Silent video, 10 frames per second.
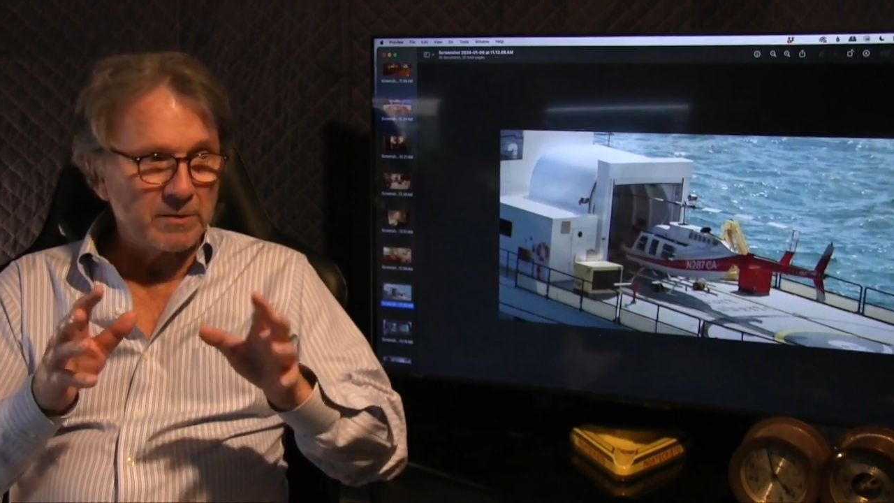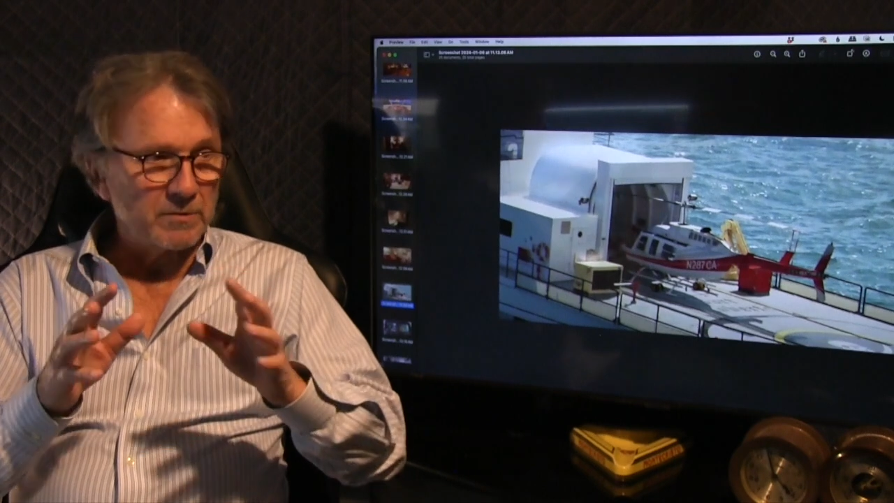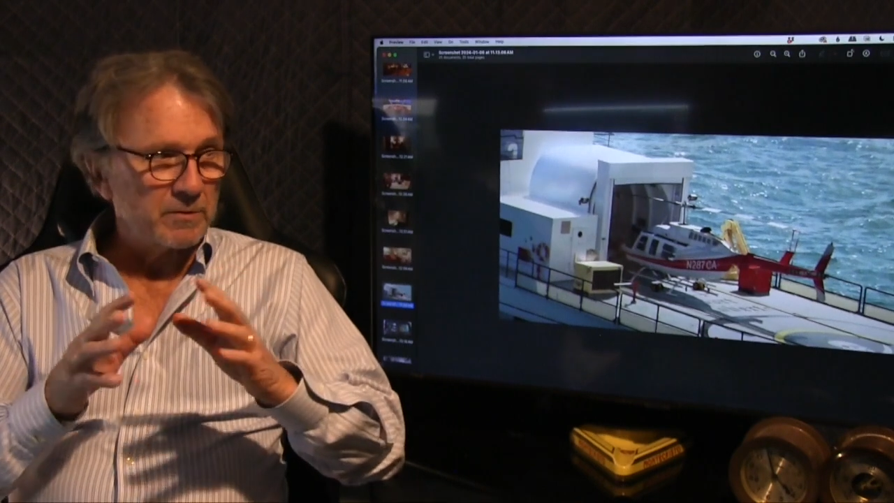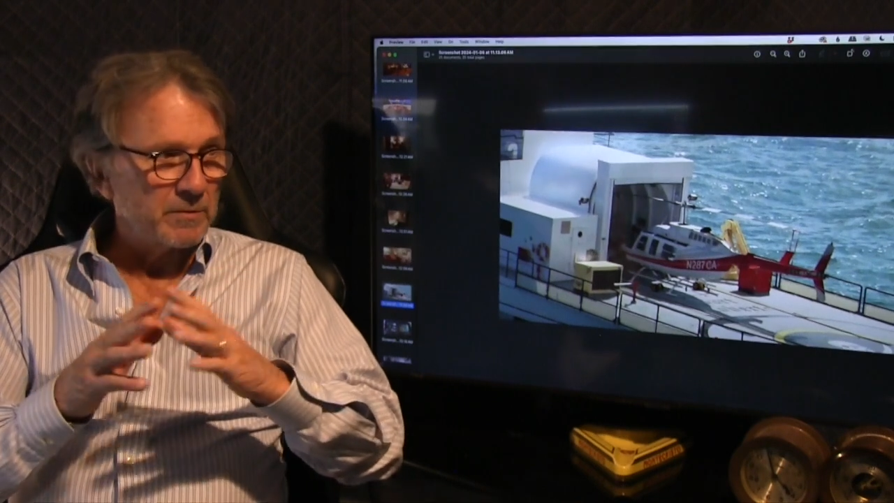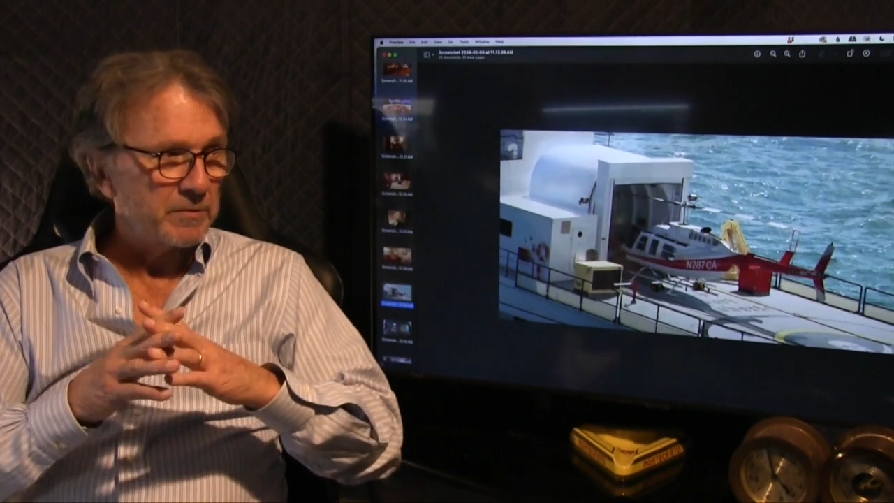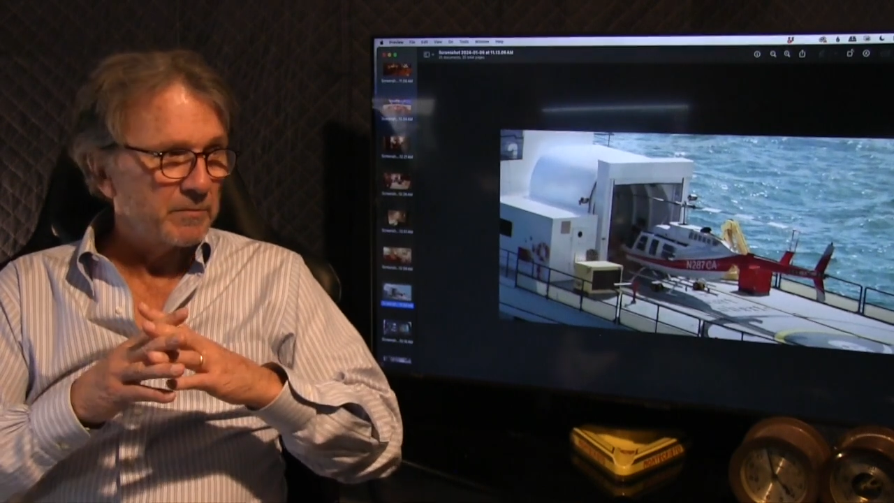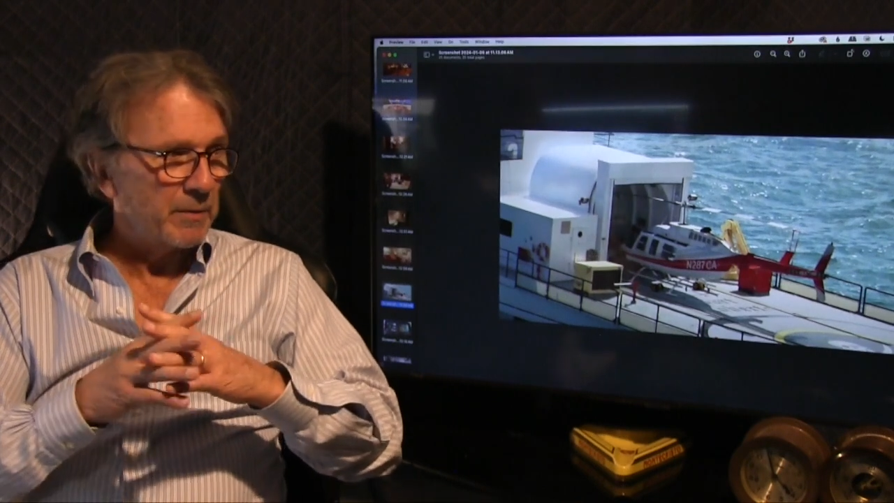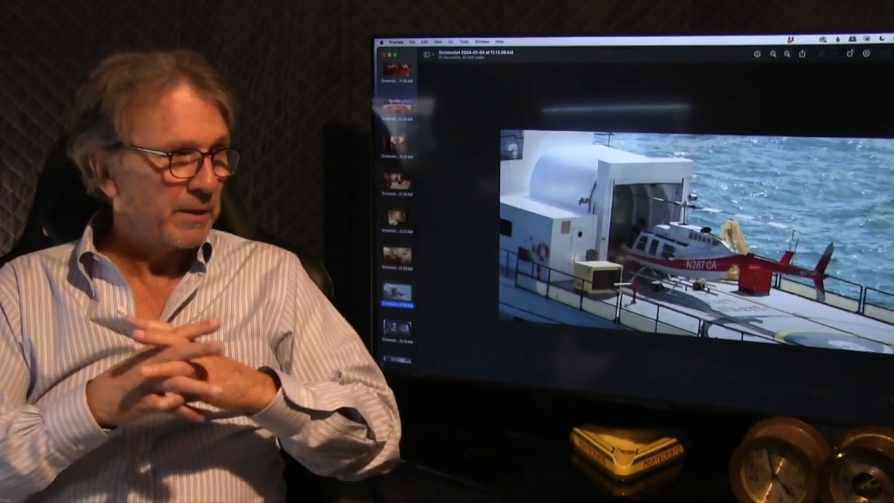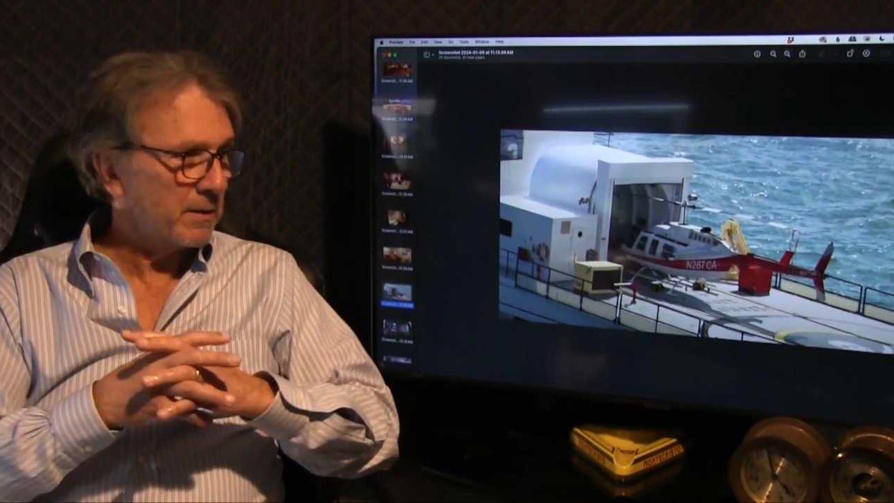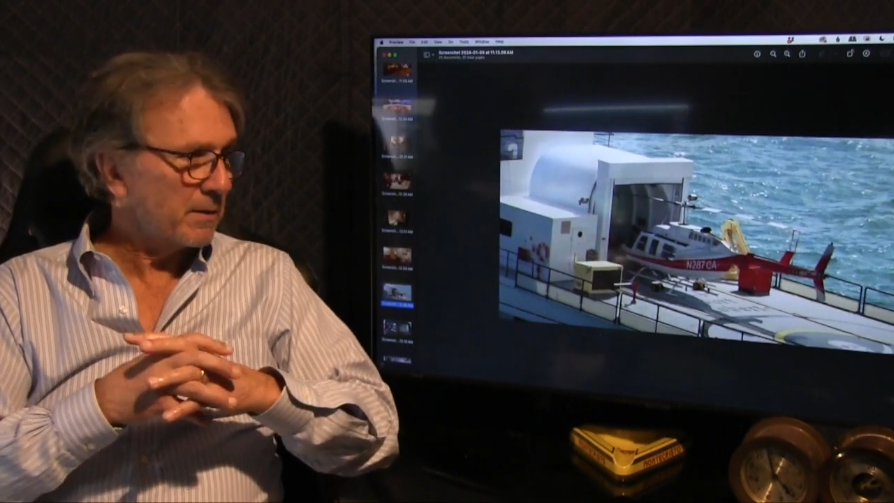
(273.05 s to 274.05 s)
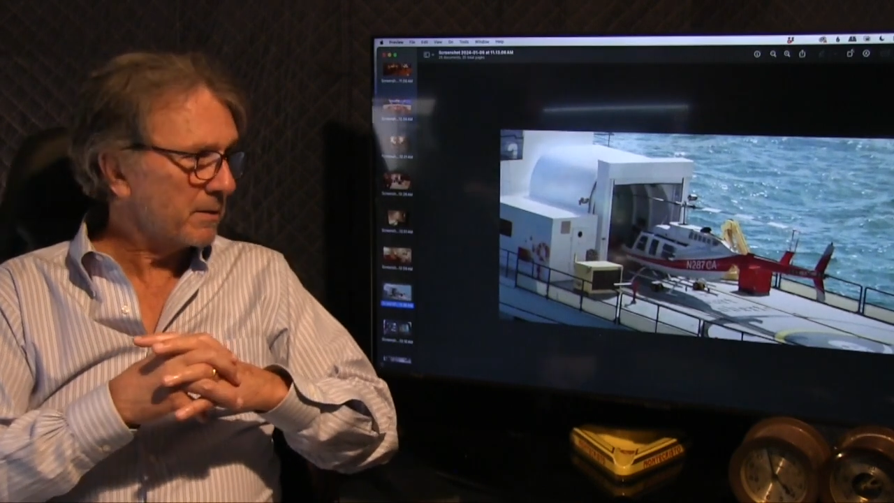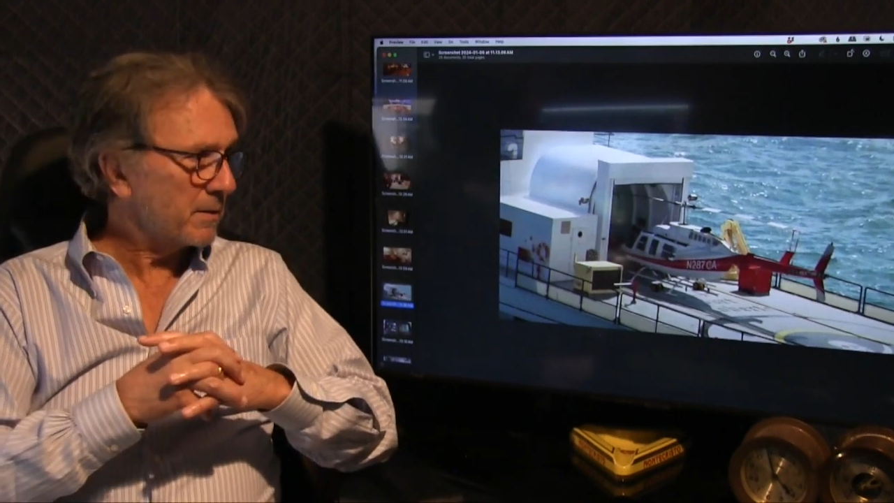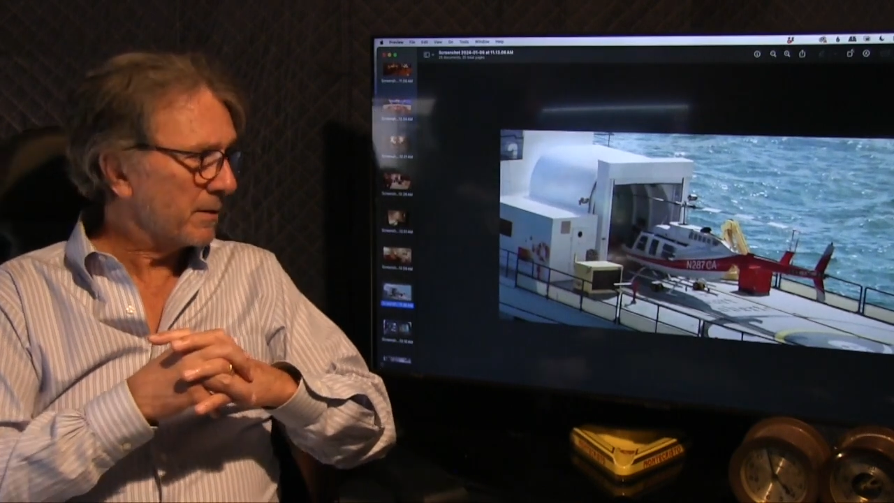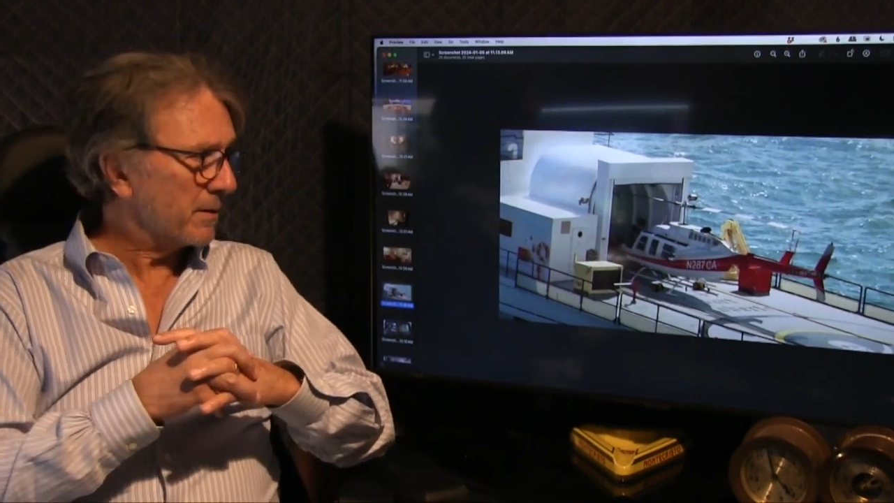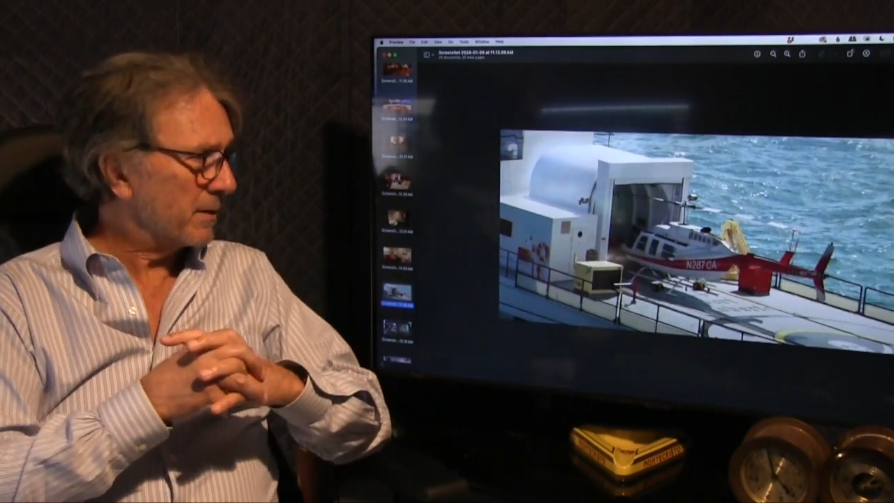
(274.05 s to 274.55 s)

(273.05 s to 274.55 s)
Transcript: in terms of maintenance and